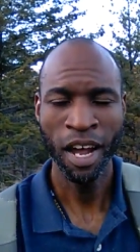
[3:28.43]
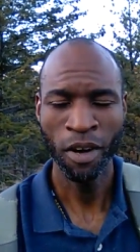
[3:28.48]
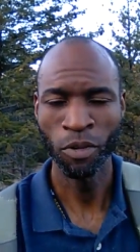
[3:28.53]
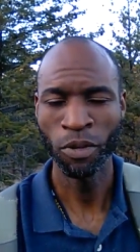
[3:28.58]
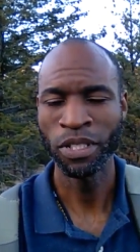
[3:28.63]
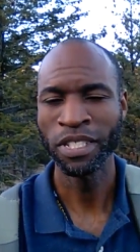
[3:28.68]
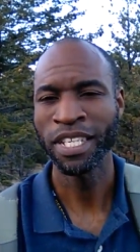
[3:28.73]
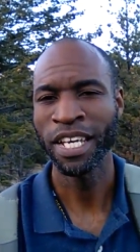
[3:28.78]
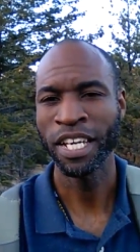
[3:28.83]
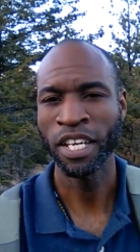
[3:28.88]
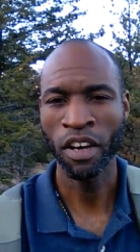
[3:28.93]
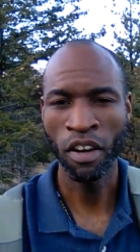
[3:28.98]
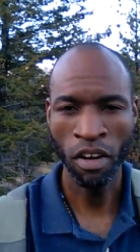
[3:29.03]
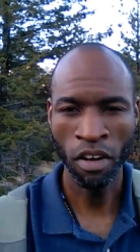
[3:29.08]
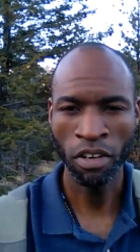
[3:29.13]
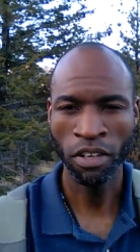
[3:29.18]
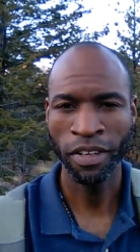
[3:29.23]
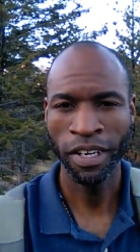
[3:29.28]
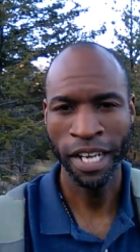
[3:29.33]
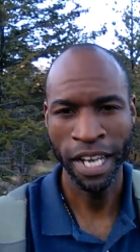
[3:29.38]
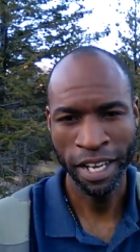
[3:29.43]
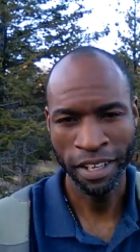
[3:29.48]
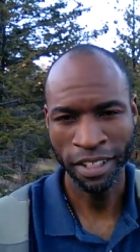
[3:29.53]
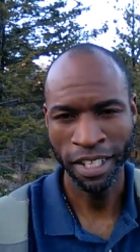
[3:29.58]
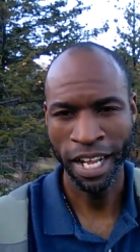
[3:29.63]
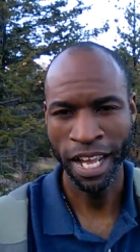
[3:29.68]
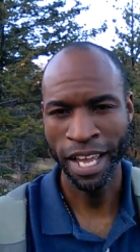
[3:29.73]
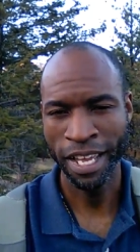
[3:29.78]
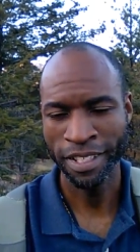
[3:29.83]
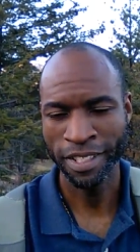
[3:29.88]
I would say call
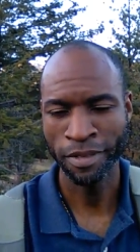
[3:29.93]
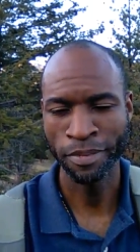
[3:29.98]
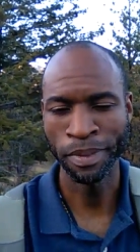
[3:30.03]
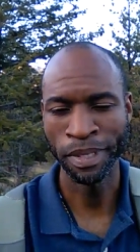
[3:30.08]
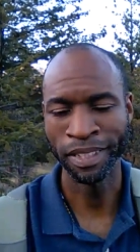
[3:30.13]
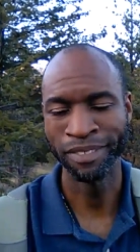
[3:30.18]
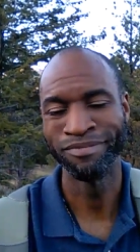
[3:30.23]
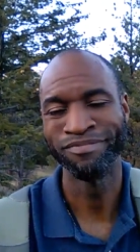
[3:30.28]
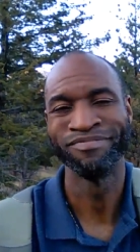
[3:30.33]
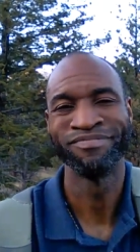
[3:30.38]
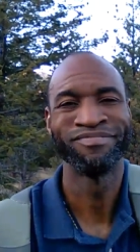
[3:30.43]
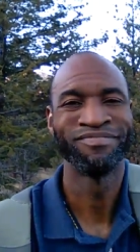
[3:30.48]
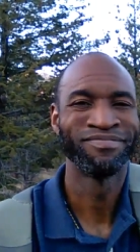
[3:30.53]
Greyhound and ask, but